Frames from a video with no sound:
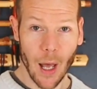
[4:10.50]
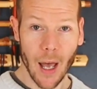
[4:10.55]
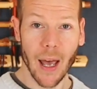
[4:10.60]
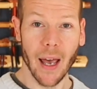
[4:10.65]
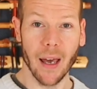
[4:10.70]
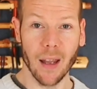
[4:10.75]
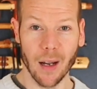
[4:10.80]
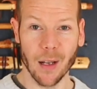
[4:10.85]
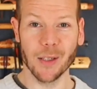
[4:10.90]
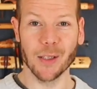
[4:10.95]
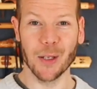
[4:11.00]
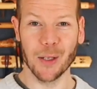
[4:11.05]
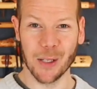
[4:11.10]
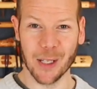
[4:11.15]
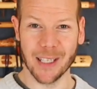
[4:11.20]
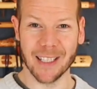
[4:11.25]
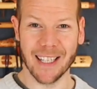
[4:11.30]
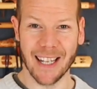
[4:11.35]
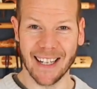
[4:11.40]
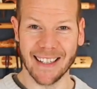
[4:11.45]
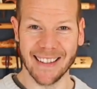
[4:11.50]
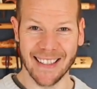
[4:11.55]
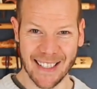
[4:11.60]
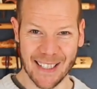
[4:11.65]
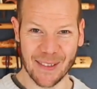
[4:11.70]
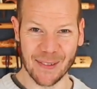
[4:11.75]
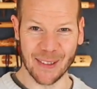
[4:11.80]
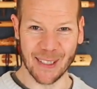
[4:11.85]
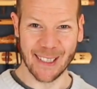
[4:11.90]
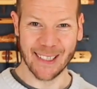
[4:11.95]
and also just like
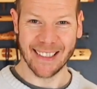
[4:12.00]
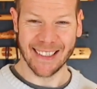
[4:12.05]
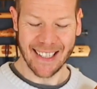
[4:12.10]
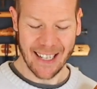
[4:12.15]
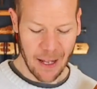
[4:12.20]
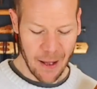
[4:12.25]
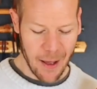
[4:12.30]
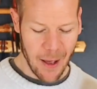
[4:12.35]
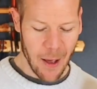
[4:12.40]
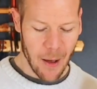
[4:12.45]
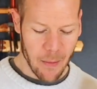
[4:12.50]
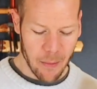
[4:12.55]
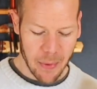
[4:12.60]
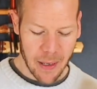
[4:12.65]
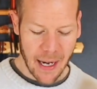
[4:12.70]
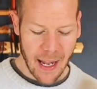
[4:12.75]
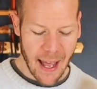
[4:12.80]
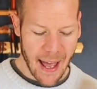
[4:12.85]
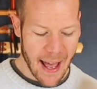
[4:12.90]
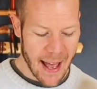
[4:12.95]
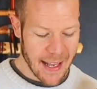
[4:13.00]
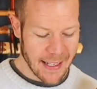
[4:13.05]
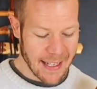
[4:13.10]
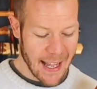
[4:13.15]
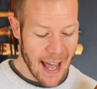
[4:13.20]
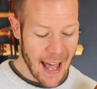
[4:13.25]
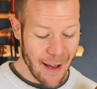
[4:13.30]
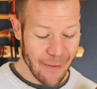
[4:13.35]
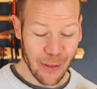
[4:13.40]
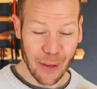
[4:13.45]
this one, but it has
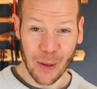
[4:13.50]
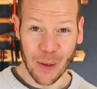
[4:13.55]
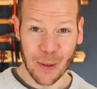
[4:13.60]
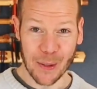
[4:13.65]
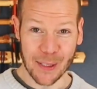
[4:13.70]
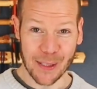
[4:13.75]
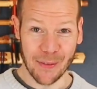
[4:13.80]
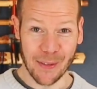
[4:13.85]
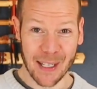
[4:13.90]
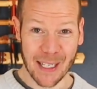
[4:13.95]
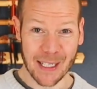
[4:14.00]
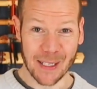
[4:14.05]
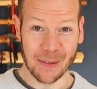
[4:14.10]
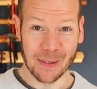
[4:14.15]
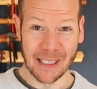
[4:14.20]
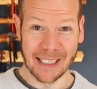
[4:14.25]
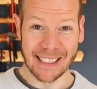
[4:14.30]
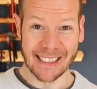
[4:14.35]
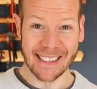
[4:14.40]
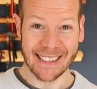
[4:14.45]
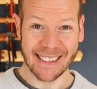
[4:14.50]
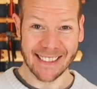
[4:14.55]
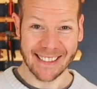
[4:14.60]
half the holes of this one